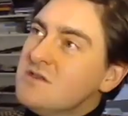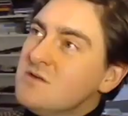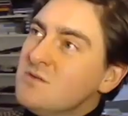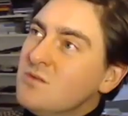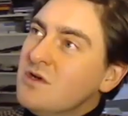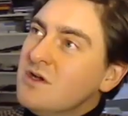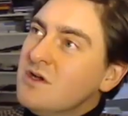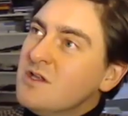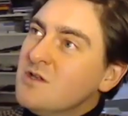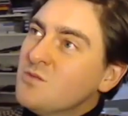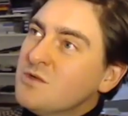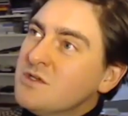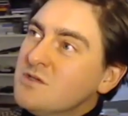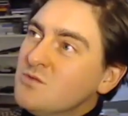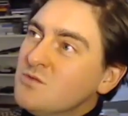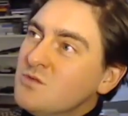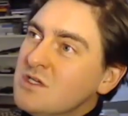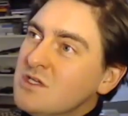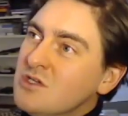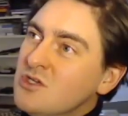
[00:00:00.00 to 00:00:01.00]
the world, what,
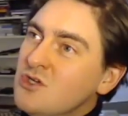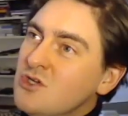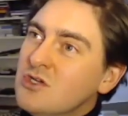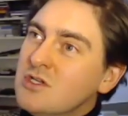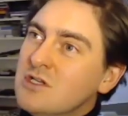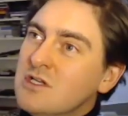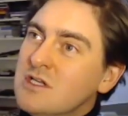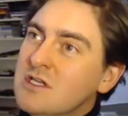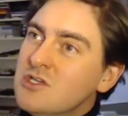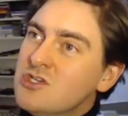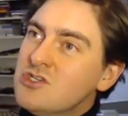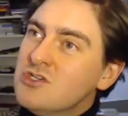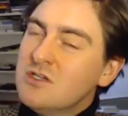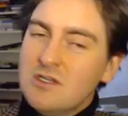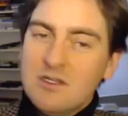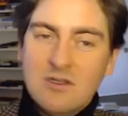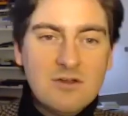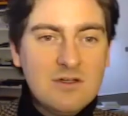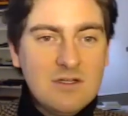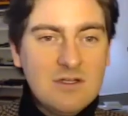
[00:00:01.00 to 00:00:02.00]
what it could and should
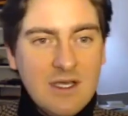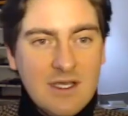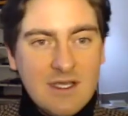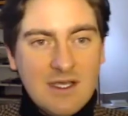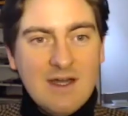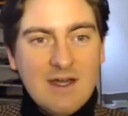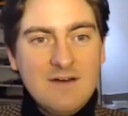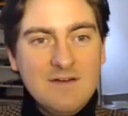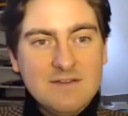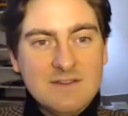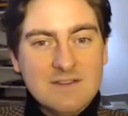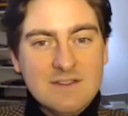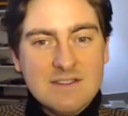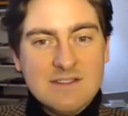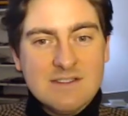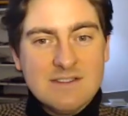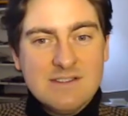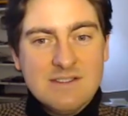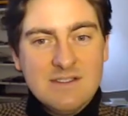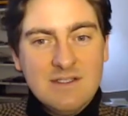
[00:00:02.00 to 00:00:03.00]
look like after
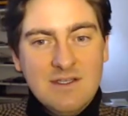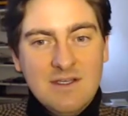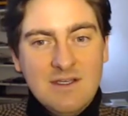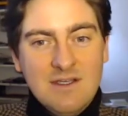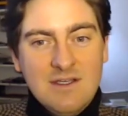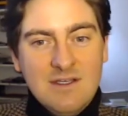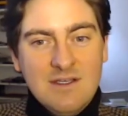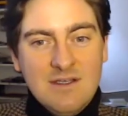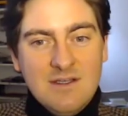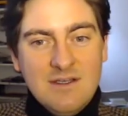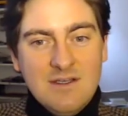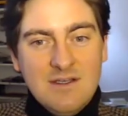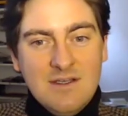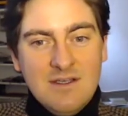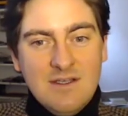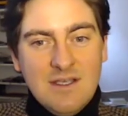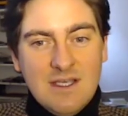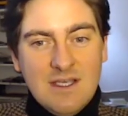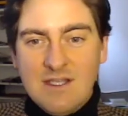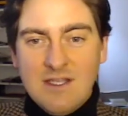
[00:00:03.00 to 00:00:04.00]
this,
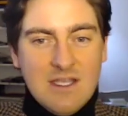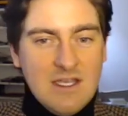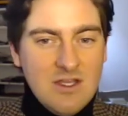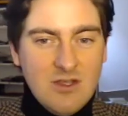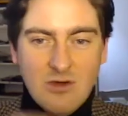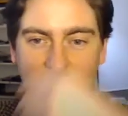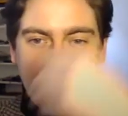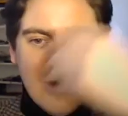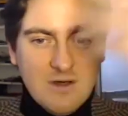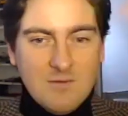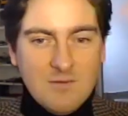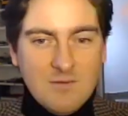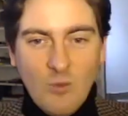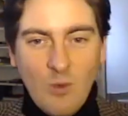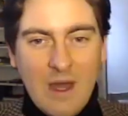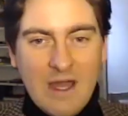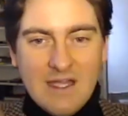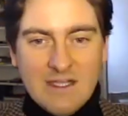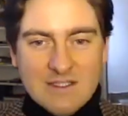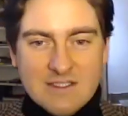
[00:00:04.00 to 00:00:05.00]
in, in your
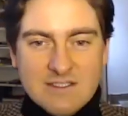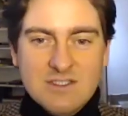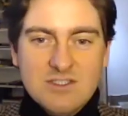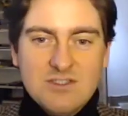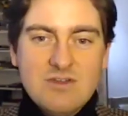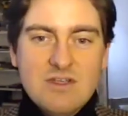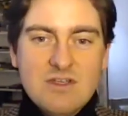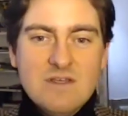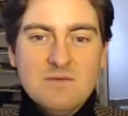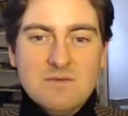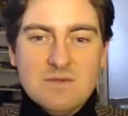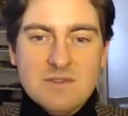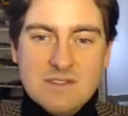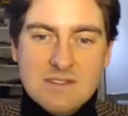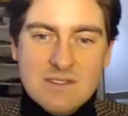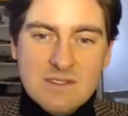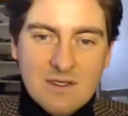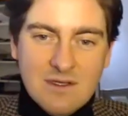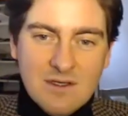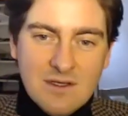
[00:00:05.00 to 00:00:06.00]
wildest dreams.